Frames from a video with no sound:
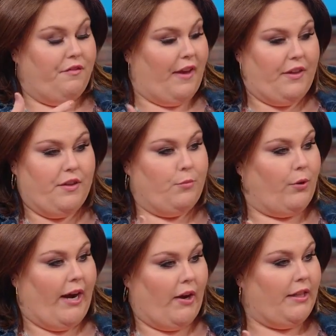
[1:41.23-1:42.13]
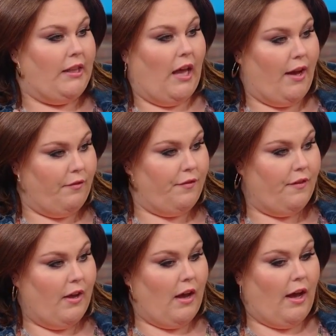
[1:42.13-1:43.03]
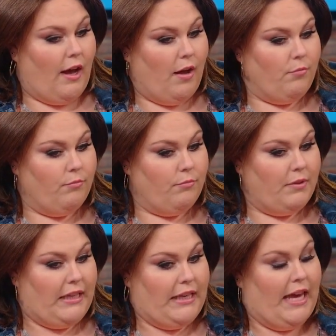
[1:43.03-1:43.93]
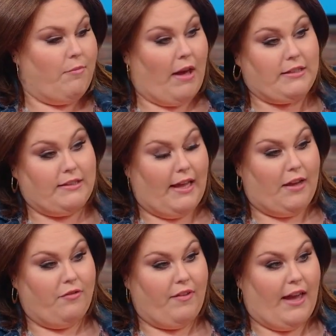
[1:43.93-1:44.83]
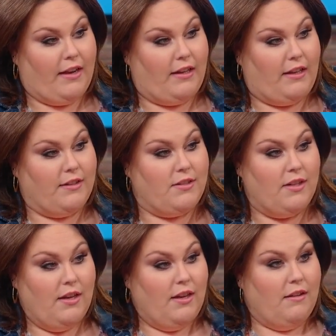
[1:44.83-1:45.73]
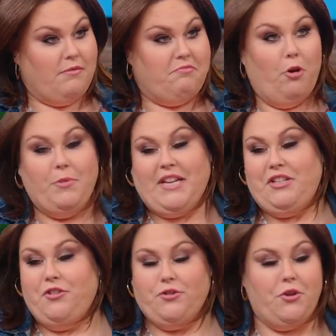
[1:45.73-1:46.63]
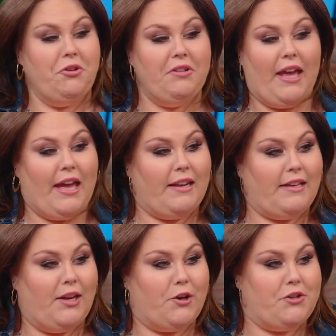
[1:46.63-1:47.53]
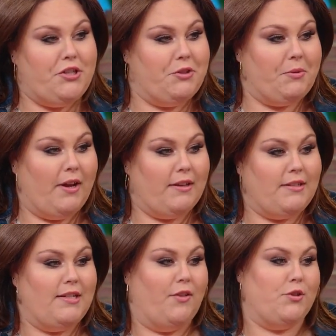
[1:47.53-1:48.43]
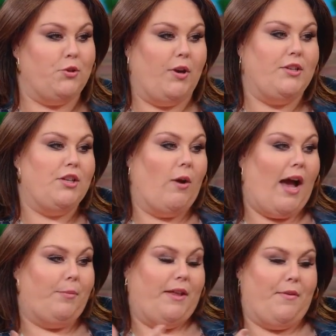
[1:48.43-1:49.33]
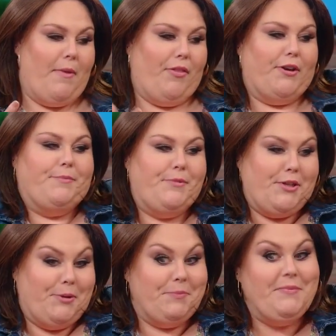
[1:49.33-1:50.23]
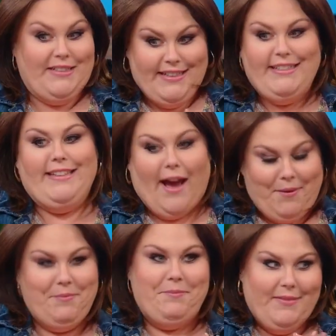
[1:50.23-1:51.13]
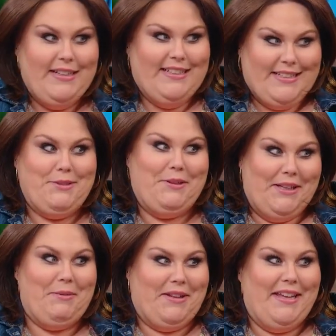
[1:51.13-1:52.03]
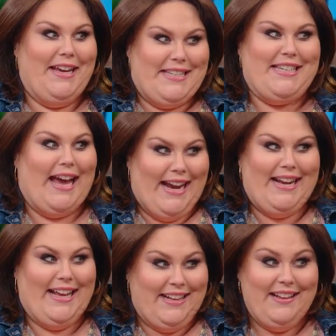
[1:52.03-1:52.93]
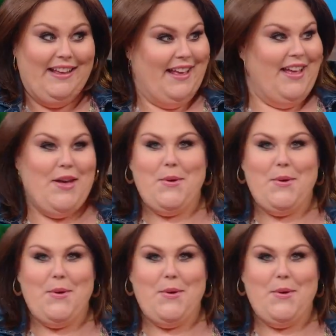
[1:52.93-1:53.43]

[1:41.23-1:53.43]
faith and prayer and love, um, he came back to life. And he's almost 18 years old, and here to uh, to tell the story. So I play the mother. So wow, yeah, it's really really exciting.